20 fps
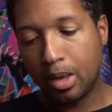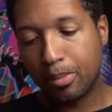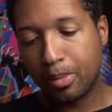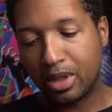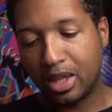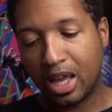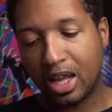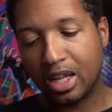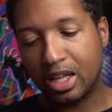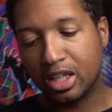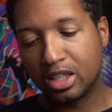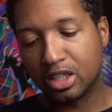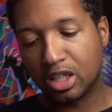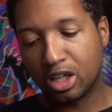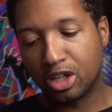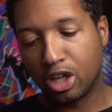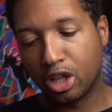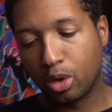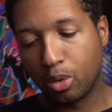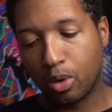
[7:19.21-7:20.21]
But that is
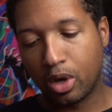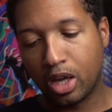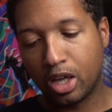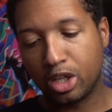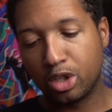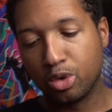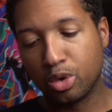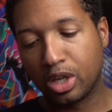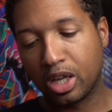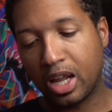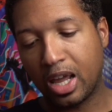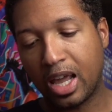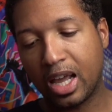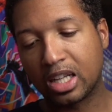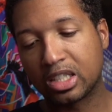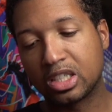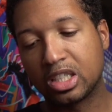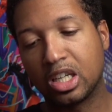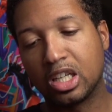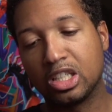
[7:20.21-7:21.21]
another way you can
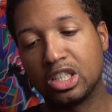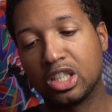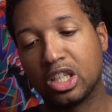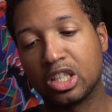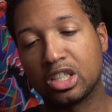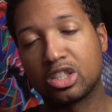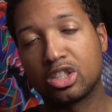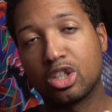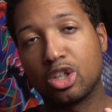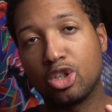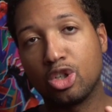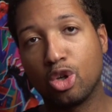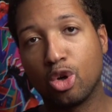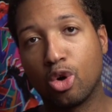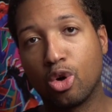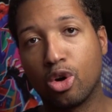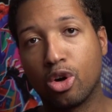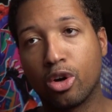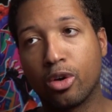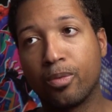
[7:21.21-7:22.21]
actually adjust
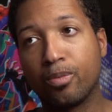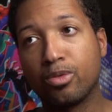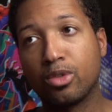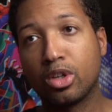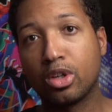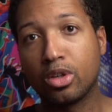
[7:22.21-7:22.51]
your